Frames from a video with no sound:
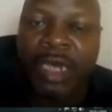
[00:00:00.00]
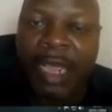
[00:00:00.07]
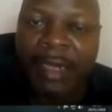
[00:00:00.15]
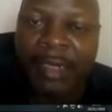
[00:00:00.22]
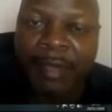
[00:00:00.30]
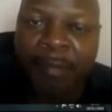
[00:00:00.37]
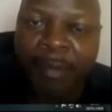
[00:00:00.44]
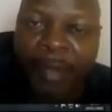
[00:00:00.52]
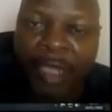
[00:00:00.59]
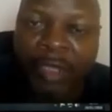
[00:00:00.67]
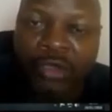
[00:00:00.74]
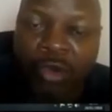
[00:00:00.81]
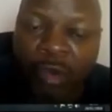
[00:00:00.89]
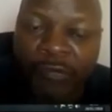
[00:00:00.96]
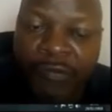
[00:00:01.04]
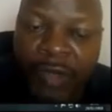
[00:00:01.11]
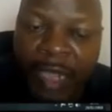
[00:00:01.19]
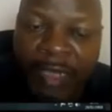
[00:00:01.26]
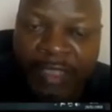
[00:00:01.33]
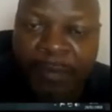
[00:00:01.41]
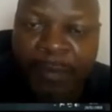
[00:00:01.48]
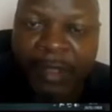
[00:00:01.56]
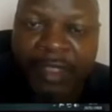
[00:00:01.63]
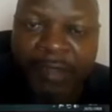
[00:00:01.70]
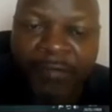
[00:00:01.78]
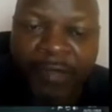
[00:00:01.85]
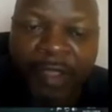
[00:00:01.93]
landing page of that
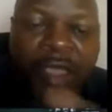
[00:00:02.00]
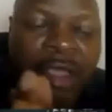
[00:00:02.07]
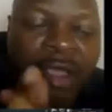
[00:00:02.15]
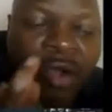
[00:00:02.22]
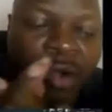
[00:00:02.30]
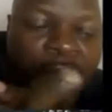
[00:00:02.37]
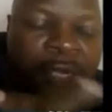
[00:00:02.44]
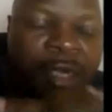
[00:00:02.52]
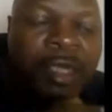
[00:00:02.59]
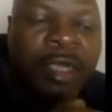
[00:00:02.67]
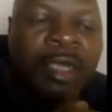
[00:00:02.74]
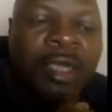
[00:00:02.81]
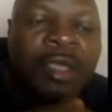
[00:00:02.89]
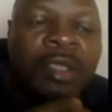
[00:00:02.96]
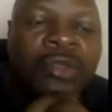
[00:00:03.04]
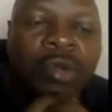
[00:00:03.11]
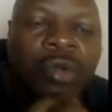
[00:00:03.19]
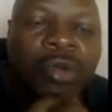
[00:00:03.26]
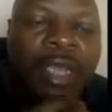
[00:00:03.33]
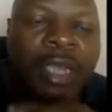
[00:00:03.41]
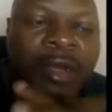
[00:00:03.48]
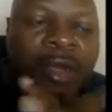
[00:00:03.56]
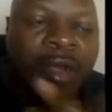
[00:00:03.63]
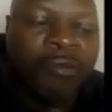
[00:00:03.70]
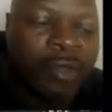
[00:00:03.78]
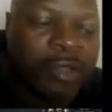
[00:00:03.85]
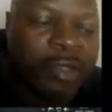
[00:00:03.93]
specific coin. So then
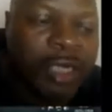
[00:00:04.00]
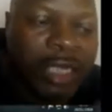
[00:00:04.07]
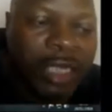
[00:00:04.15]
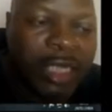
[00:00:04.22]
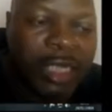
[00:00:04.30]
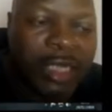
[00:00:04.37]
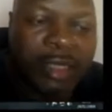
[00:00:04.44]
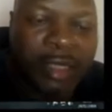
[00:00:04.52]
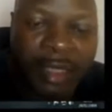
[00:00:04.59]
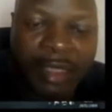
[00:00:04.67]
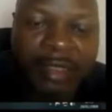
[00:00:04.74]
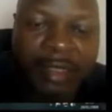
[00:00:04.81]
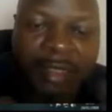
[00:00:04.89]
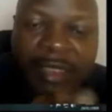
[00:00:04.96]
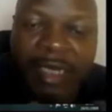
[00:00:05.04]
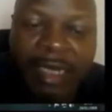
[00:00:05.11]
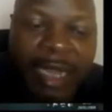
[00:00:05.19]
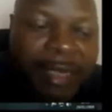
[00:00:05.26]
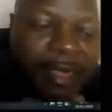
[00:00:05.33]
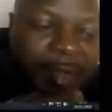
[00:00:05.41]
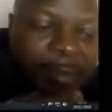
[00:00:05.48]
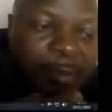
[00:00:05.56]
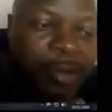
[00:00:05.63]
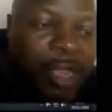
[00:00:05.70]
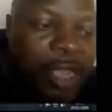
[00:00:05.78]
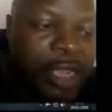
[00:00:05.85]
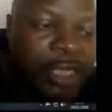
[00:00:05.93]
obviously this is the landing
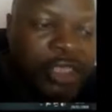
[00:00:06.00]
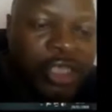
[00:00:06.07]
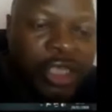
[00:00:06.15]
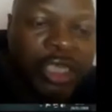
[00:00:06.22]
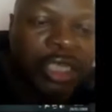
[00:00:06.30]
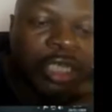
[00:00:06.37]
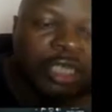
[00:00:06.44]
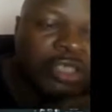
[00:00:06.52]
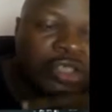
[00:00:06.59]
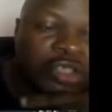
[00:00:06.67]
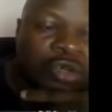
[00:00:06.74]
page. It